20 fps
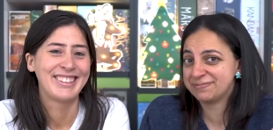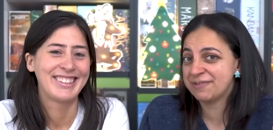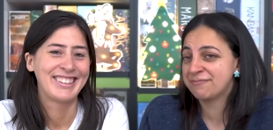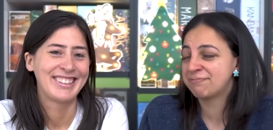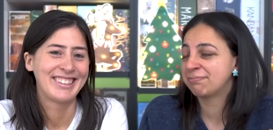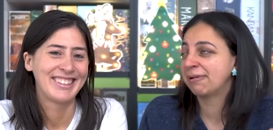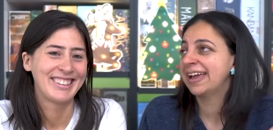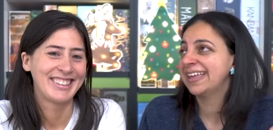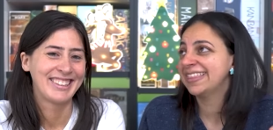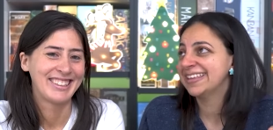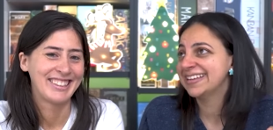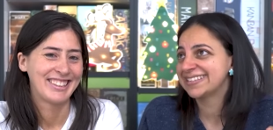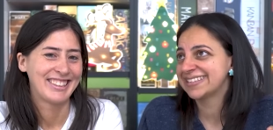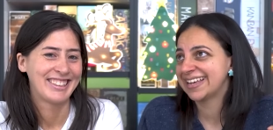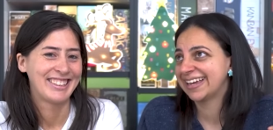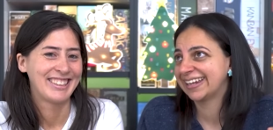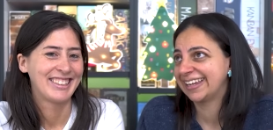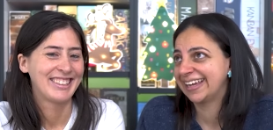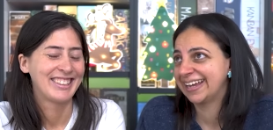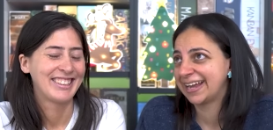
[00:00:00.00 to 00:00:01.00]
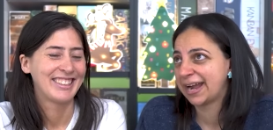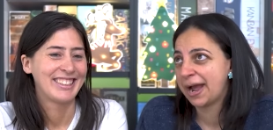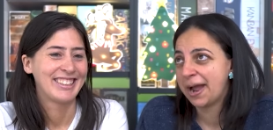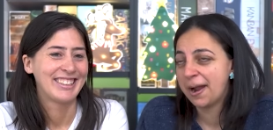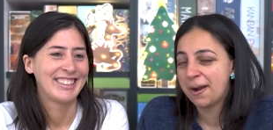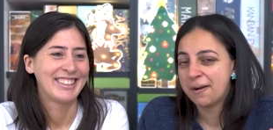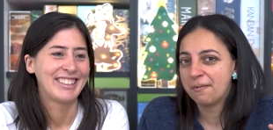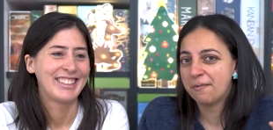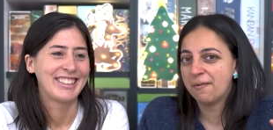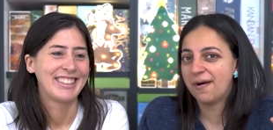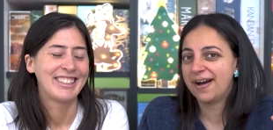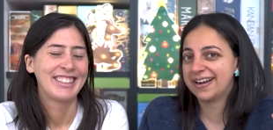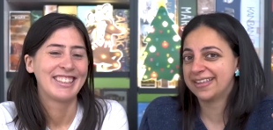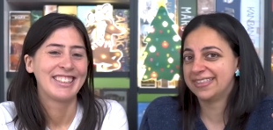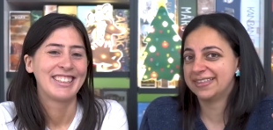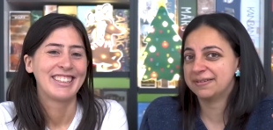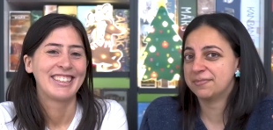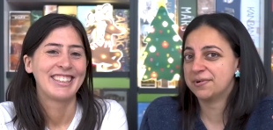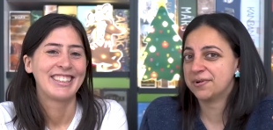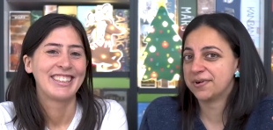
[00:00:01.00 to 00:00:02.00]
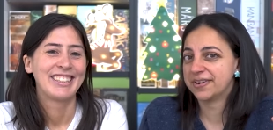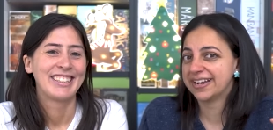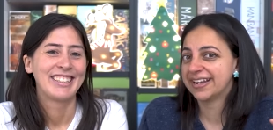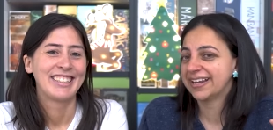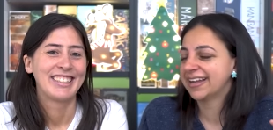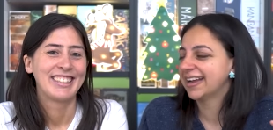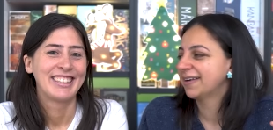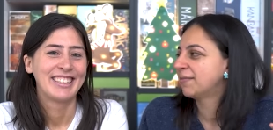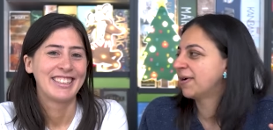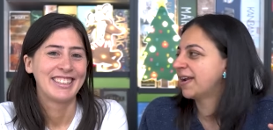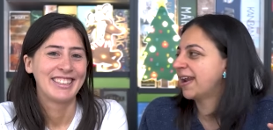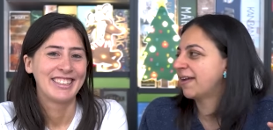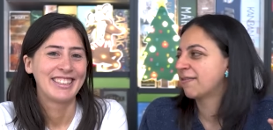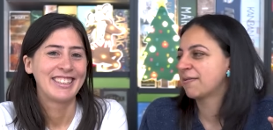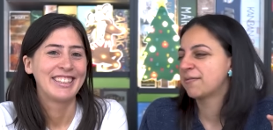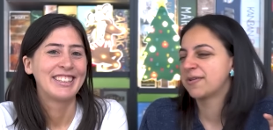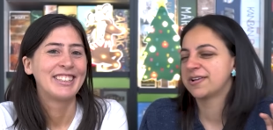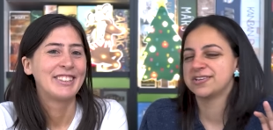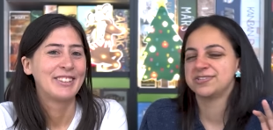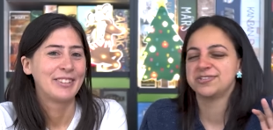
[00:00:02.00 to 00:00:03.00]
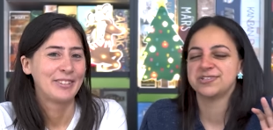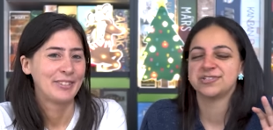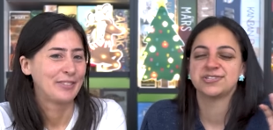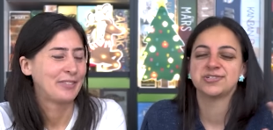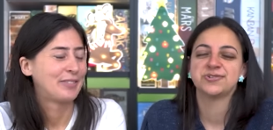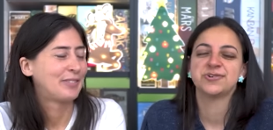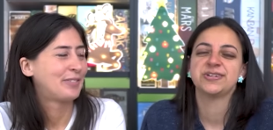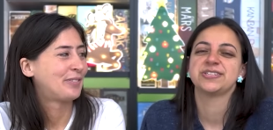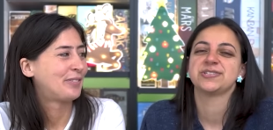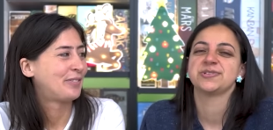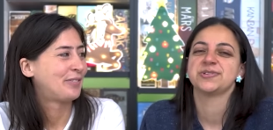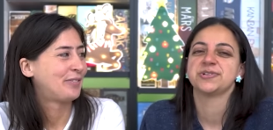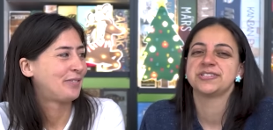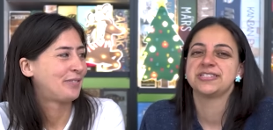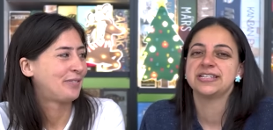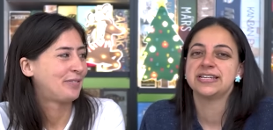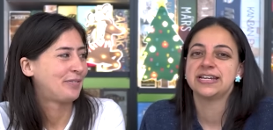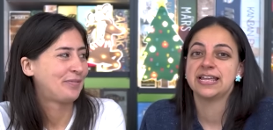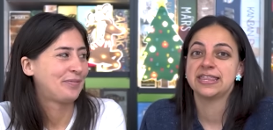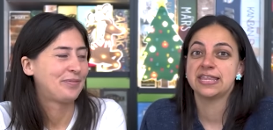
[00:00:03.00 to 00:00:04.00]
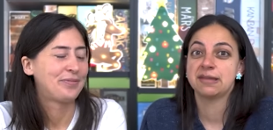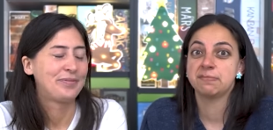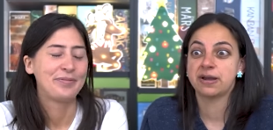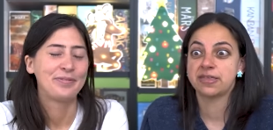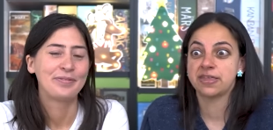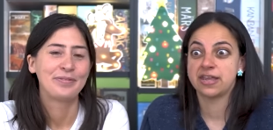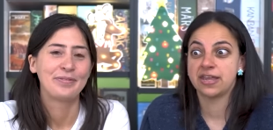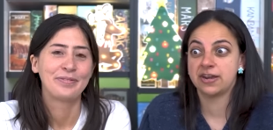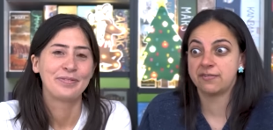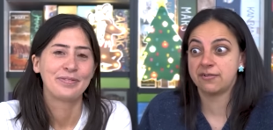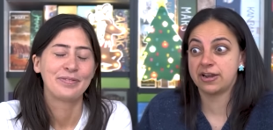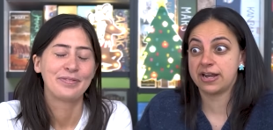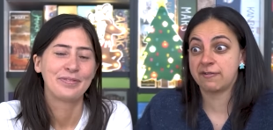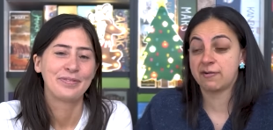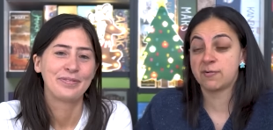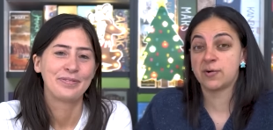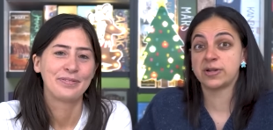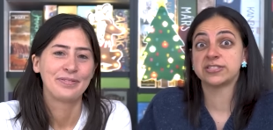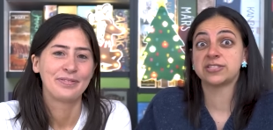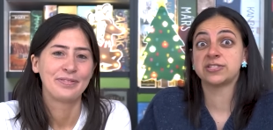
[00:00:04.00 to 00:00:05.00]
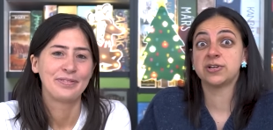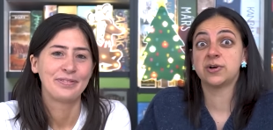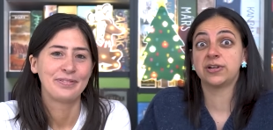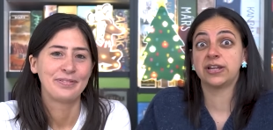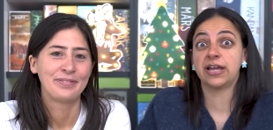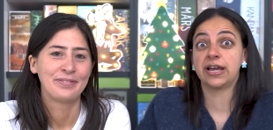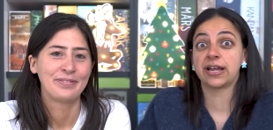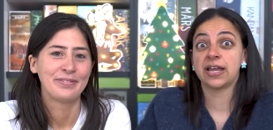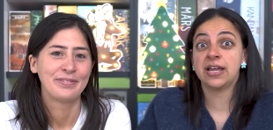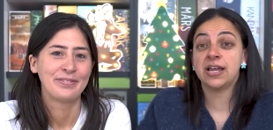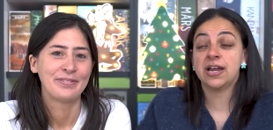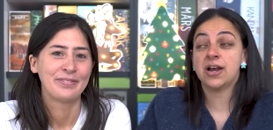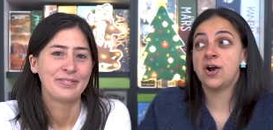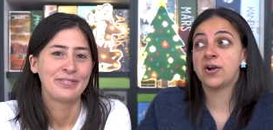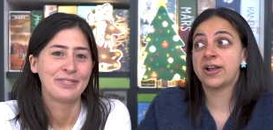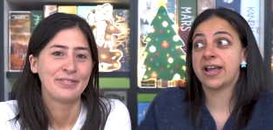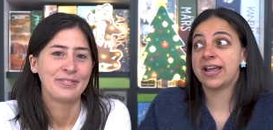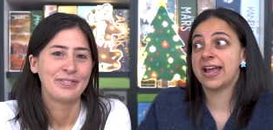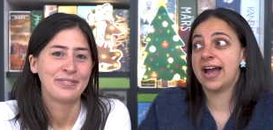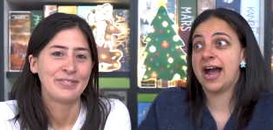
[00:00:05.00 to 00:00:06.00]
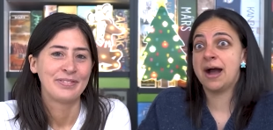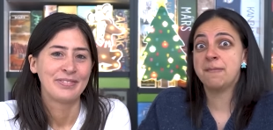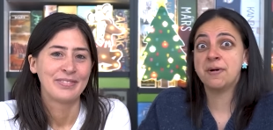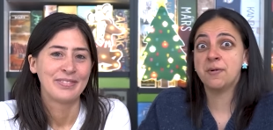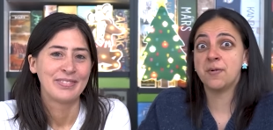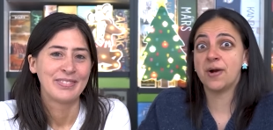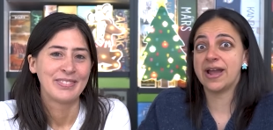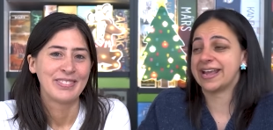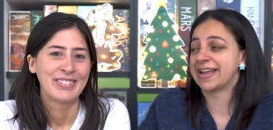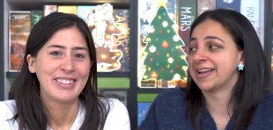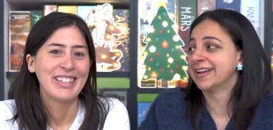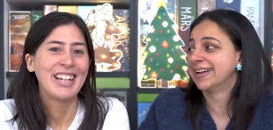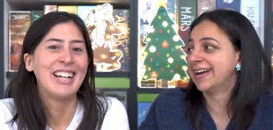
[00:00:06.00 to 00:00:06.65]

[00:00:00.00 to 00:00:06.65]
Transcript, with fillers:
Speaker 1: we play this at like one in the morning when everyone is just so exhausted, and then by the end of it, everyone's so like, okay, I'm awake.